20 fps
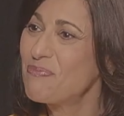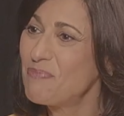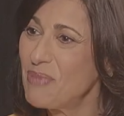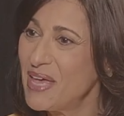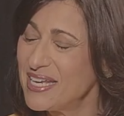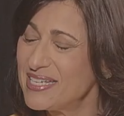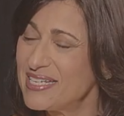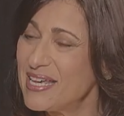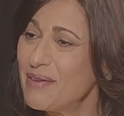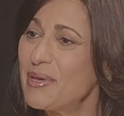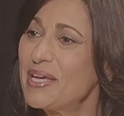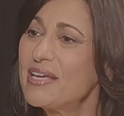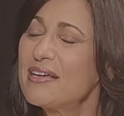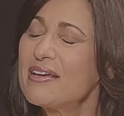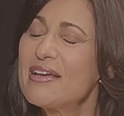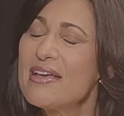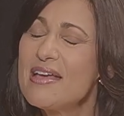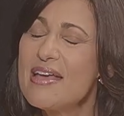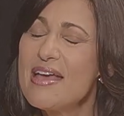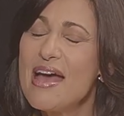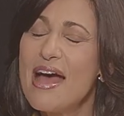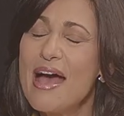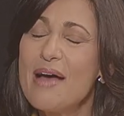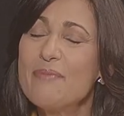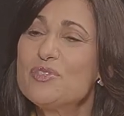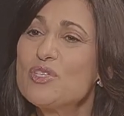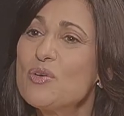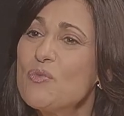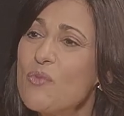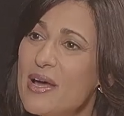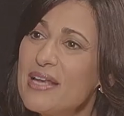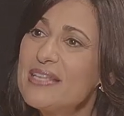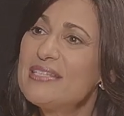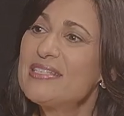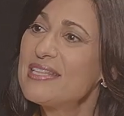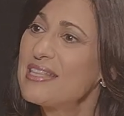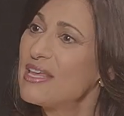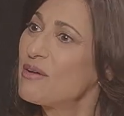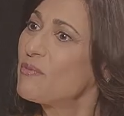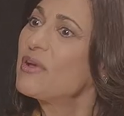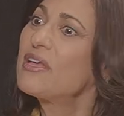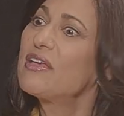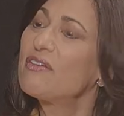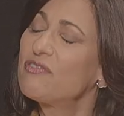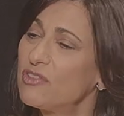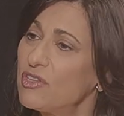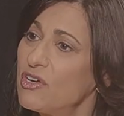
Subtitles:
pandemic. So what is it that we have